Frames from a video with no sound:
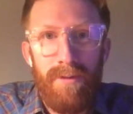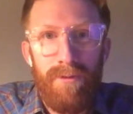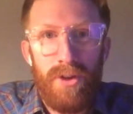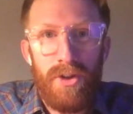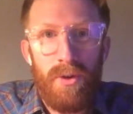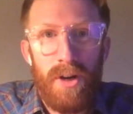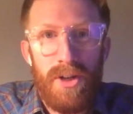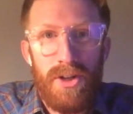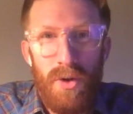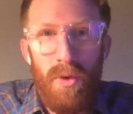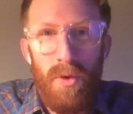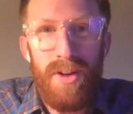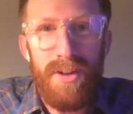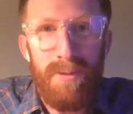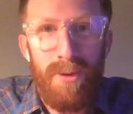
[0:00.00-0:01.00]
First question,
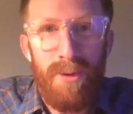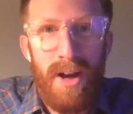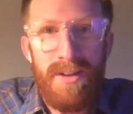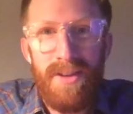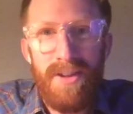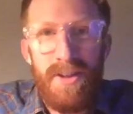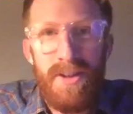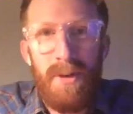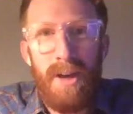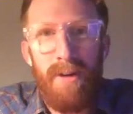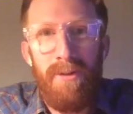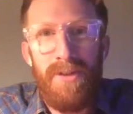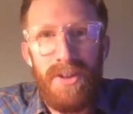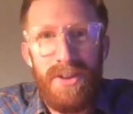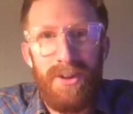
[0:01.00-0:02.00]
what is the process to become
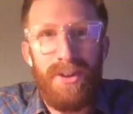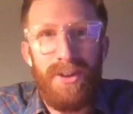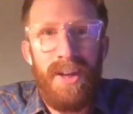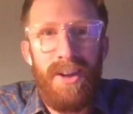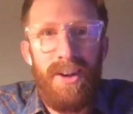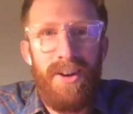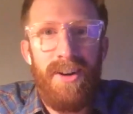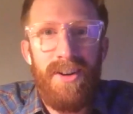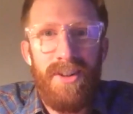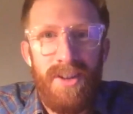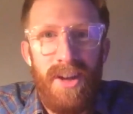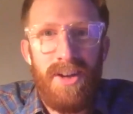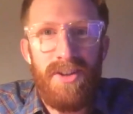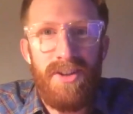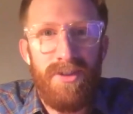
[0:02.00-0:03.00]
a facilitator /
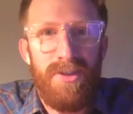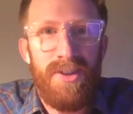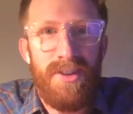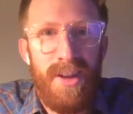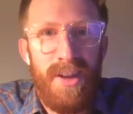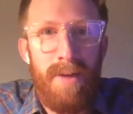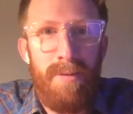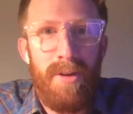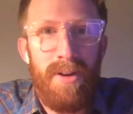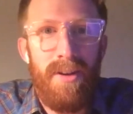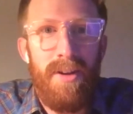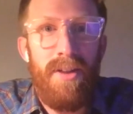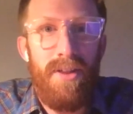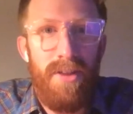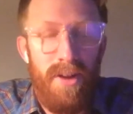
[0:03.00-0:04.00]

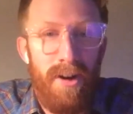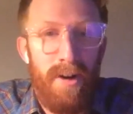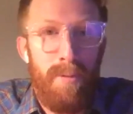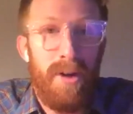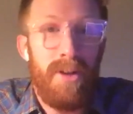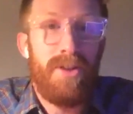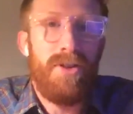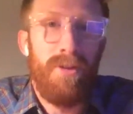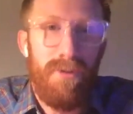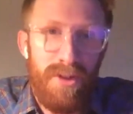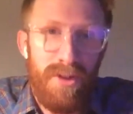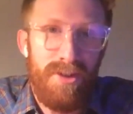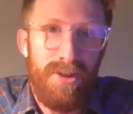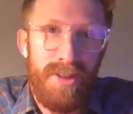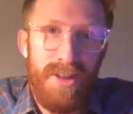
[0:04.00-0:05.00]
psilocybin therapist? So
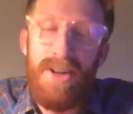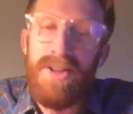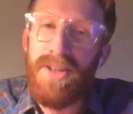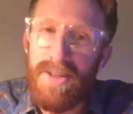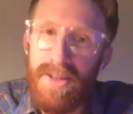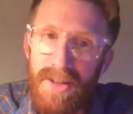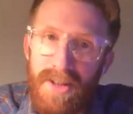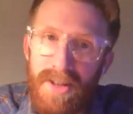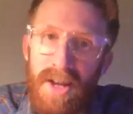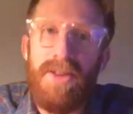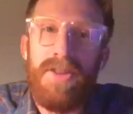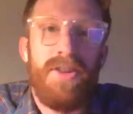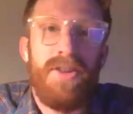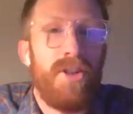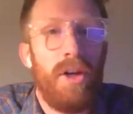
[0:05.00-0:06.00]
facilitators, as I said,
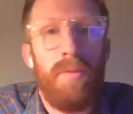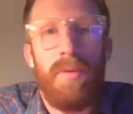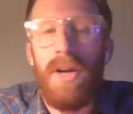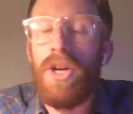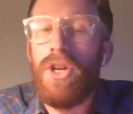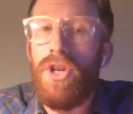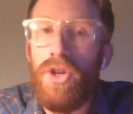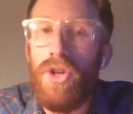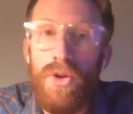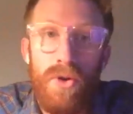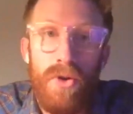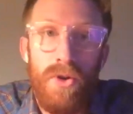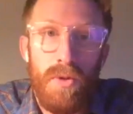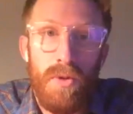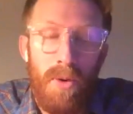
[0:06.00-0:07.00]
this is going to be a
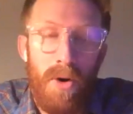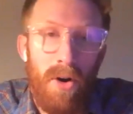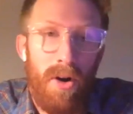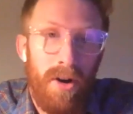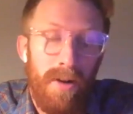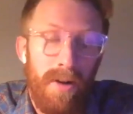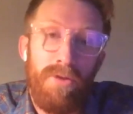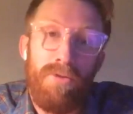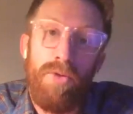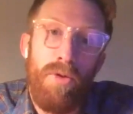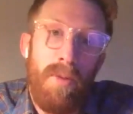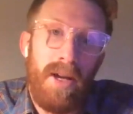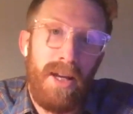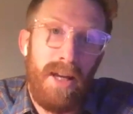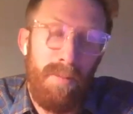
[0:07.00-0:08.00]
huge part of the
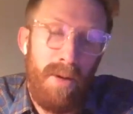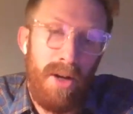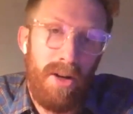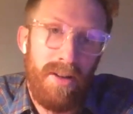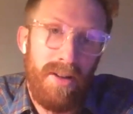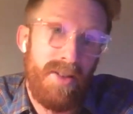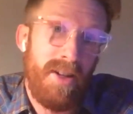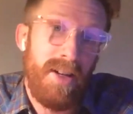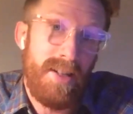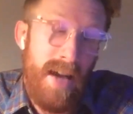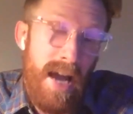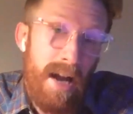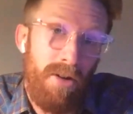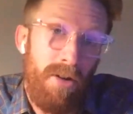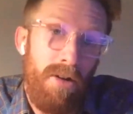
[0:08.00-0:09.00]
rulemaking period that's going to
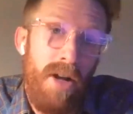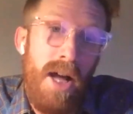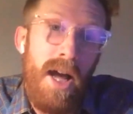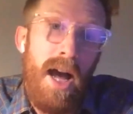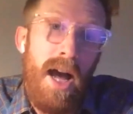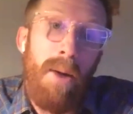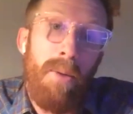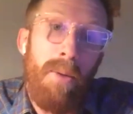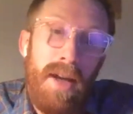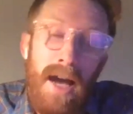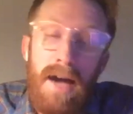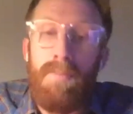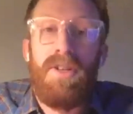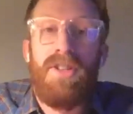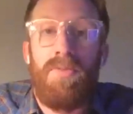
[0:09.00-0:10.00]
tackle. I would
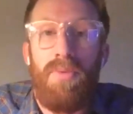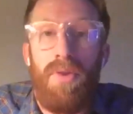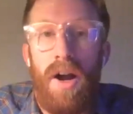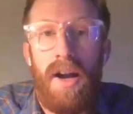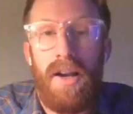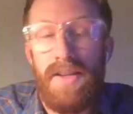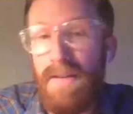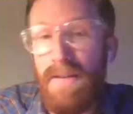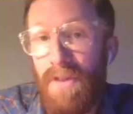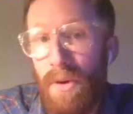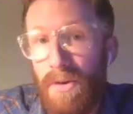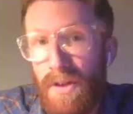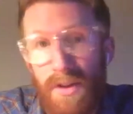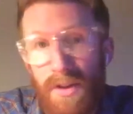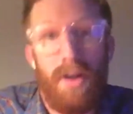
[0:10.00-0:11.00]
not be surprised if there
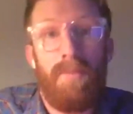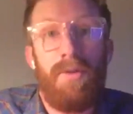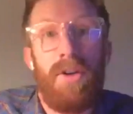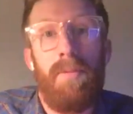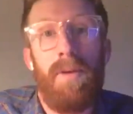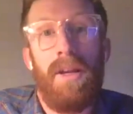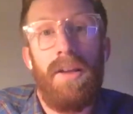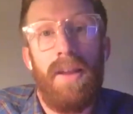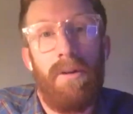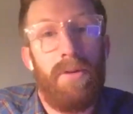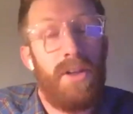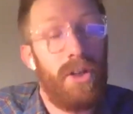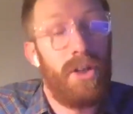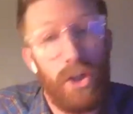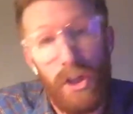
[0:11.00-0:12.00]
was a subcommittee that
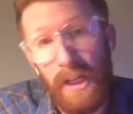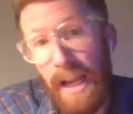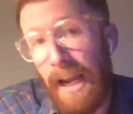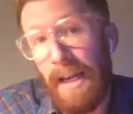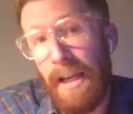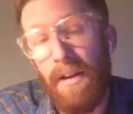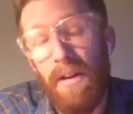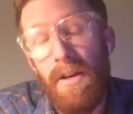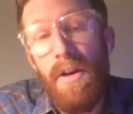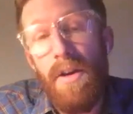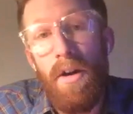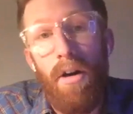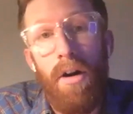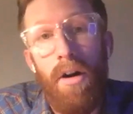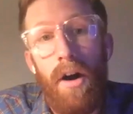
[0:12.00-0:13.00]
was created
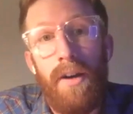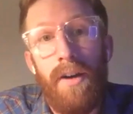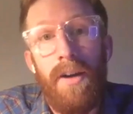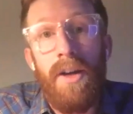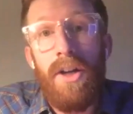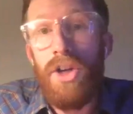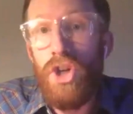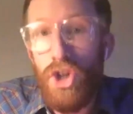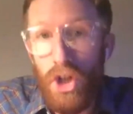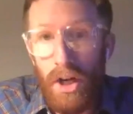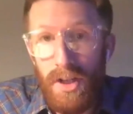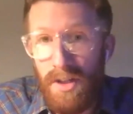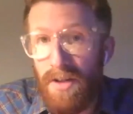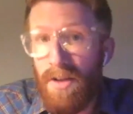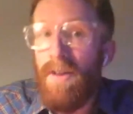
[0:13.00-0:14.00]
on
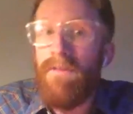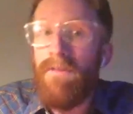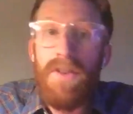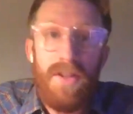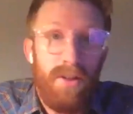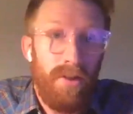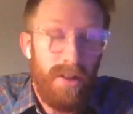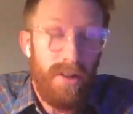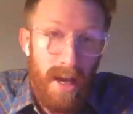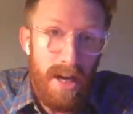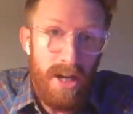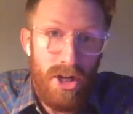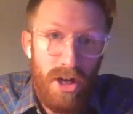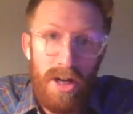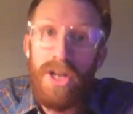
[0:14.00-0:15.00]
just
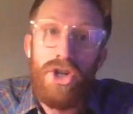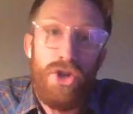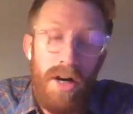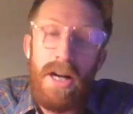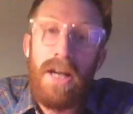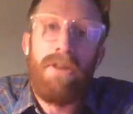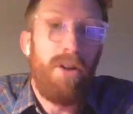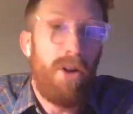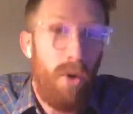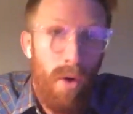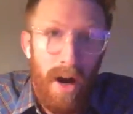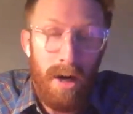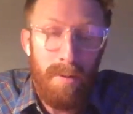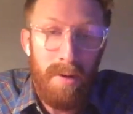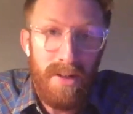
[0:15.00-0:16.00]
facilitation and training
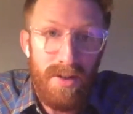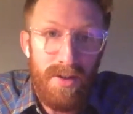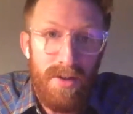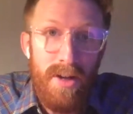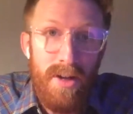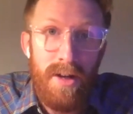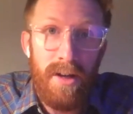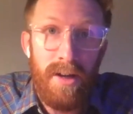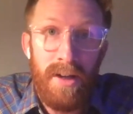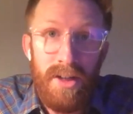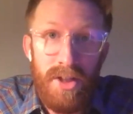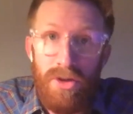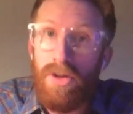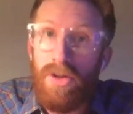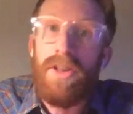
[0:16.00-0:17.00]
requirements. It
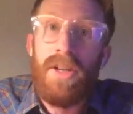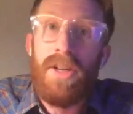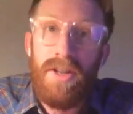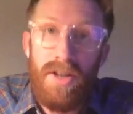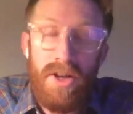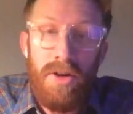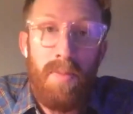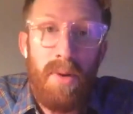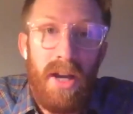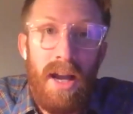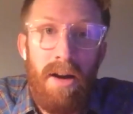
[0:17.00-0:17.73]
certainly is such a big